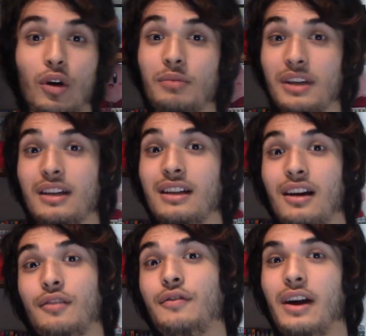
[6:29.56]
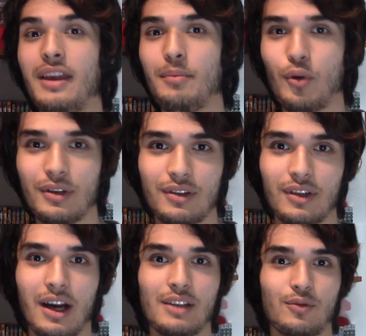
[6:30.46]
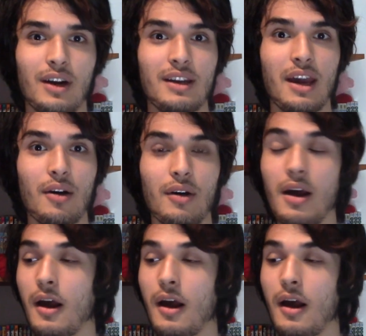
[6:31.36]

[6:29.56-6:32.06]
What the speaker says: I'm here to clarify that point to you guys right now.